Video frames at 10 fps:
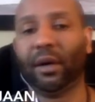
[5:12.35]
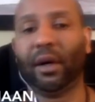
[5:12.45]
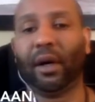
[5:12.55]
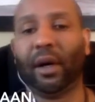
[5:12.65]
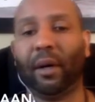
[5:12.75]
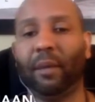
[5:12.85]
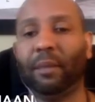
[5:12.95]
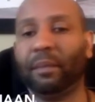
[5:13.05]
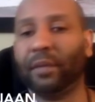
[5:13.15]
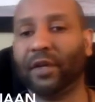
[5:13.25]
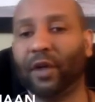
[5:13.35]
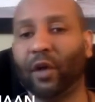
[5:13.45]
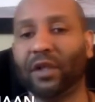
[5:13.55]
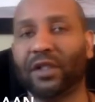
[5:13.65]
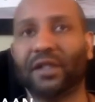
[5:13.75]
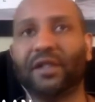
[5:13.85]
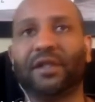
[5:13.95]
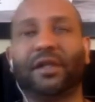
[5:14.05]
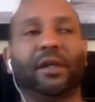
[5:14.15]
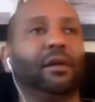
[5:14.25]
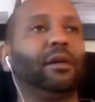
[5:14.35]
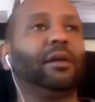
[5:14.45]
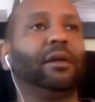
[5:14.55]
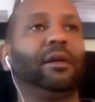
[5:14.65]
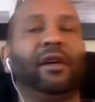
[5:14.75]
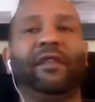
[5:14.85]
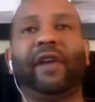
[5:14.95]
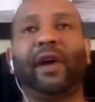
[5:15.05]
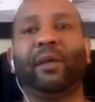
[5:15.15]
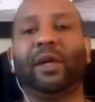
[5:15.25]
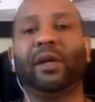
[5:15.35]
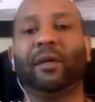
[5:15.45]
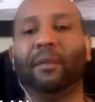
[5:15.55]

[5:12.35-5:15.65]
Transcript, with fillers: Um, condolences to their family.